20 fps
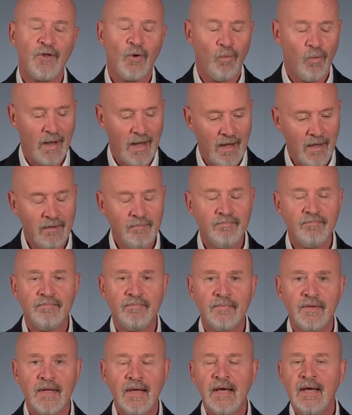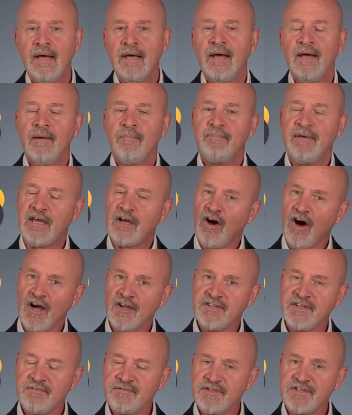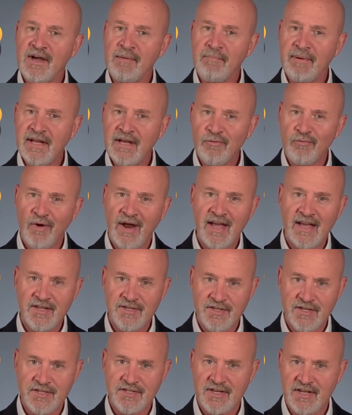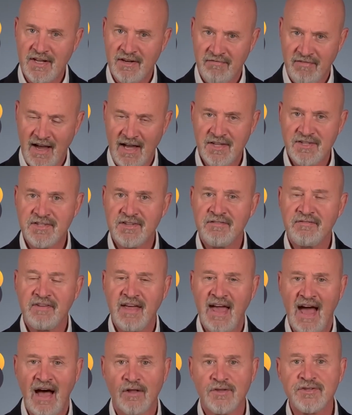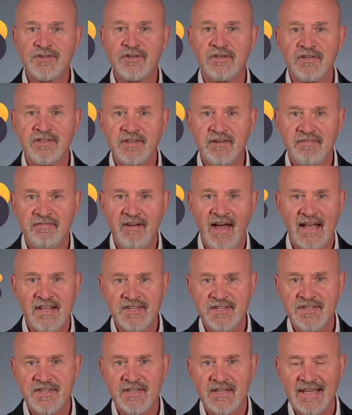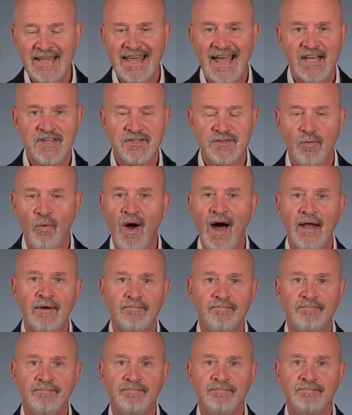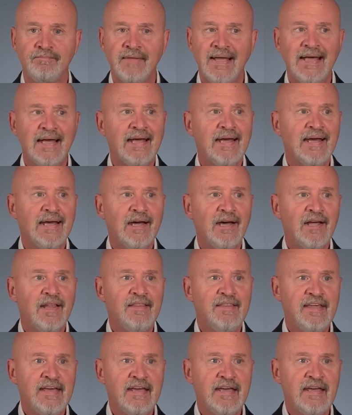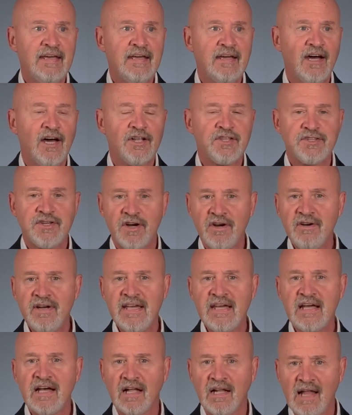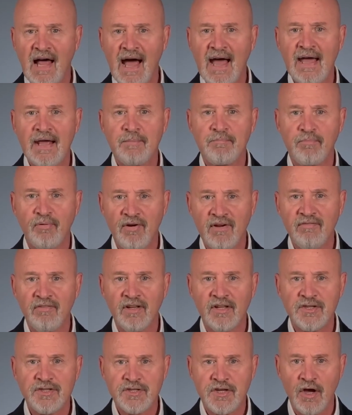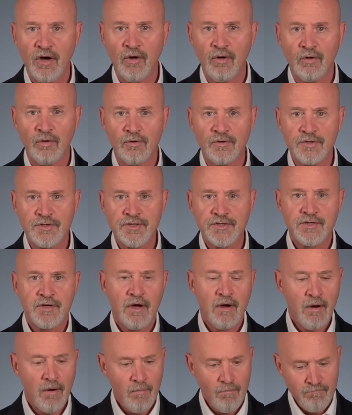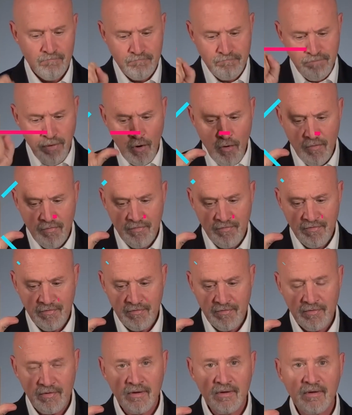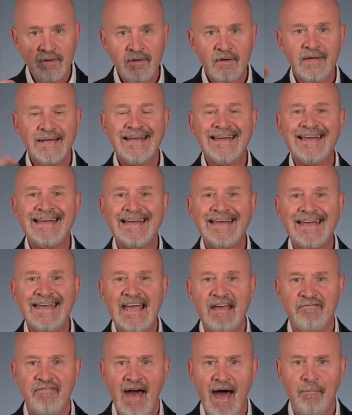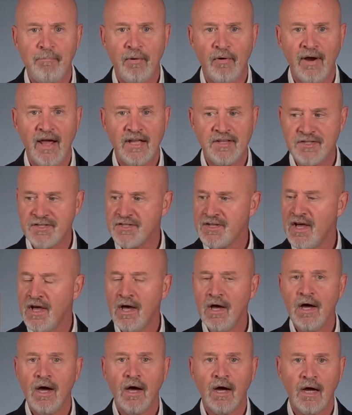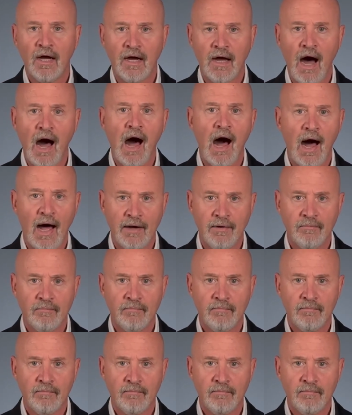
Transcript: Well, because if somebody raises an advice of counsel defense, guess what? The attorney-client privilege goes, poof, evaporates, gone.